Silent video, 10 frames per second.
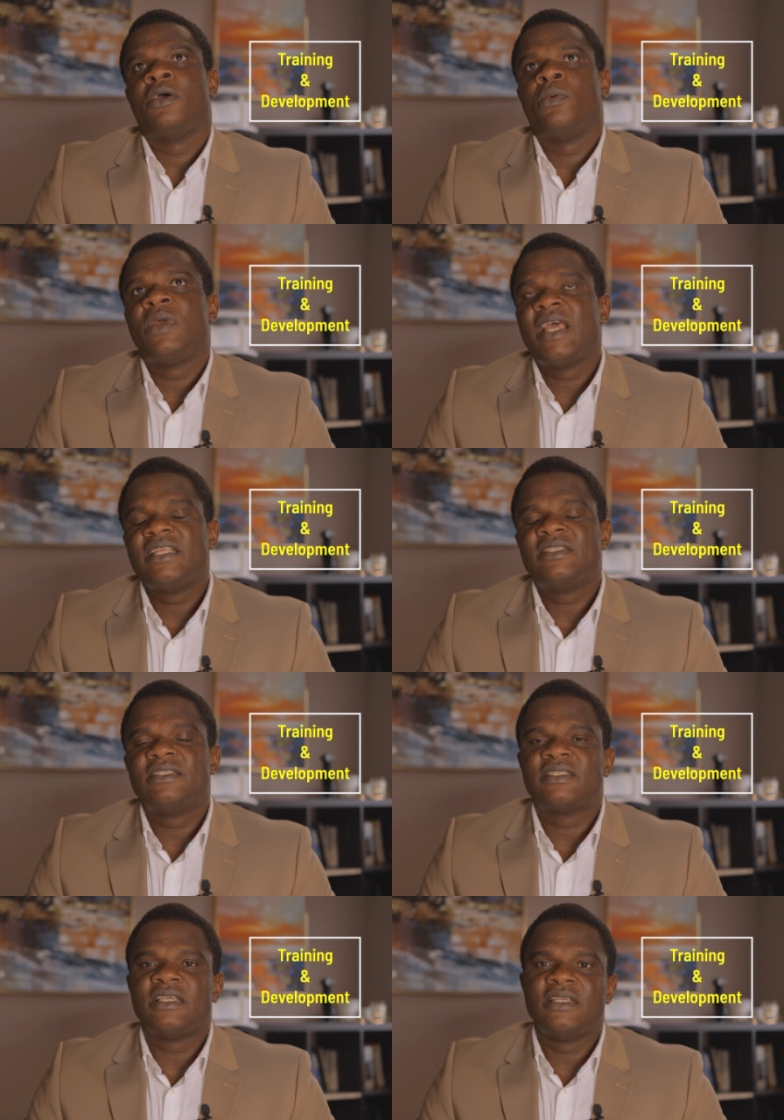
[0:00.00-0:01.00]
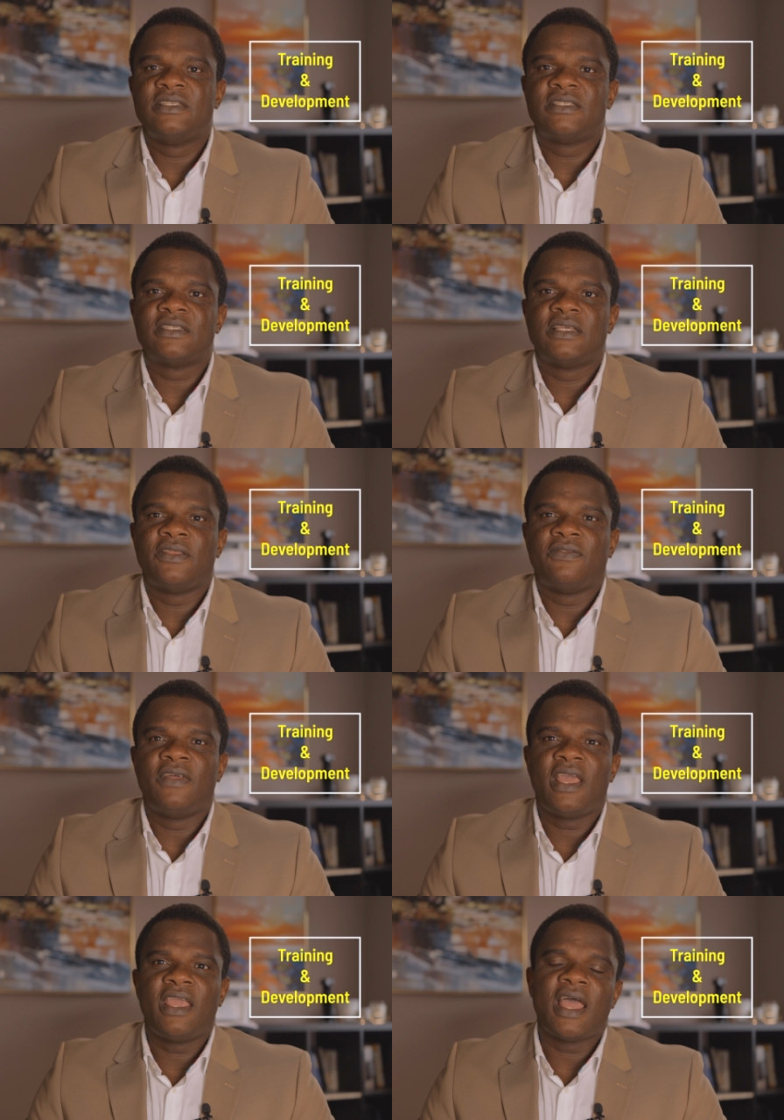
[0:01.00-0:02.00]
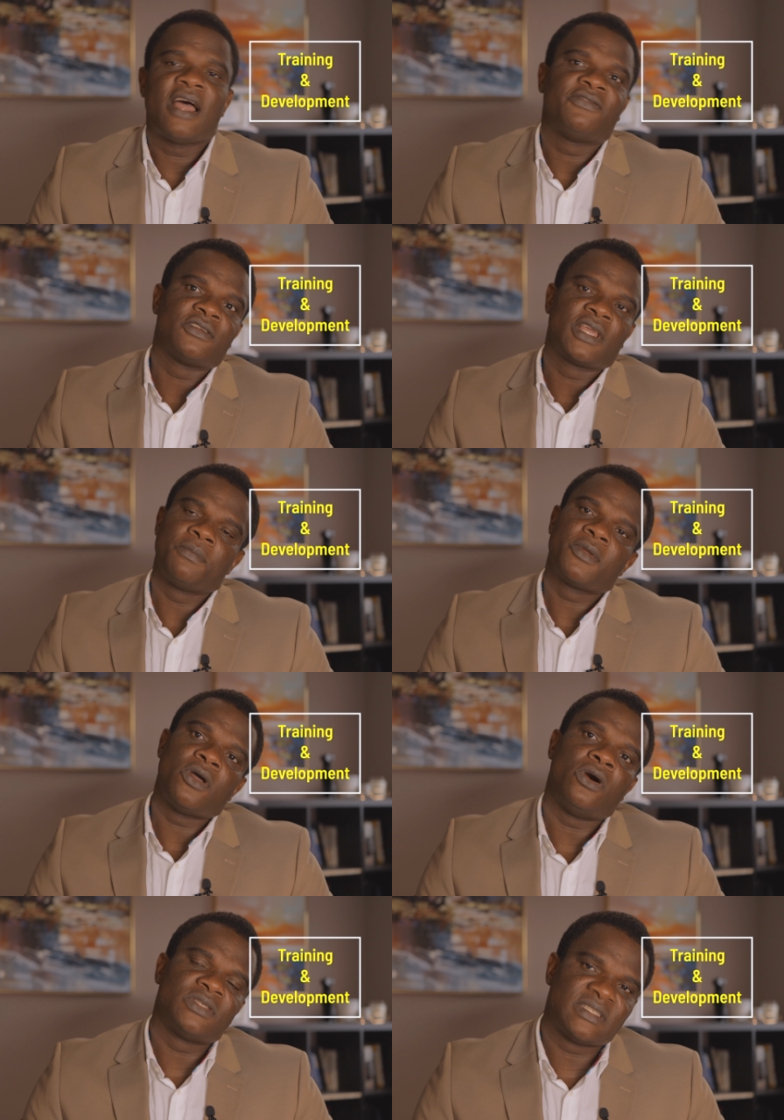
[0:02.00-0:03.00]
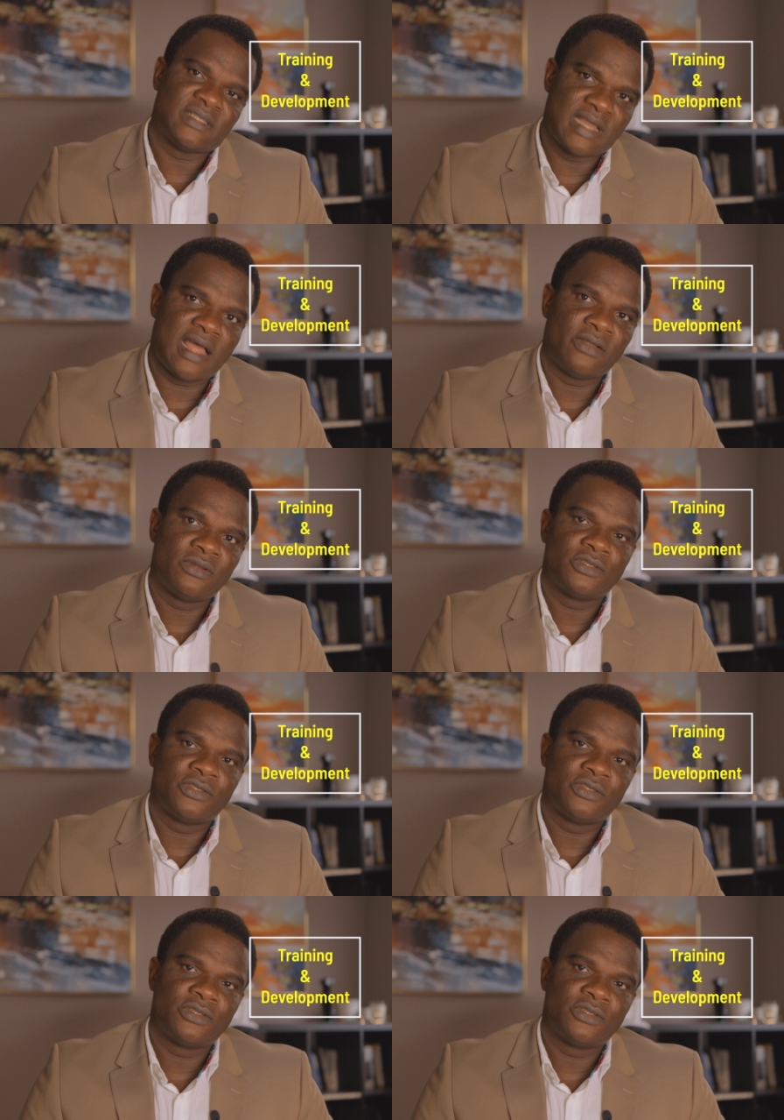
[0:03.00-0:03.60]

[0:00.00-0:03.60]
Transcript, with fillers: With agencies, they have to keep costs down,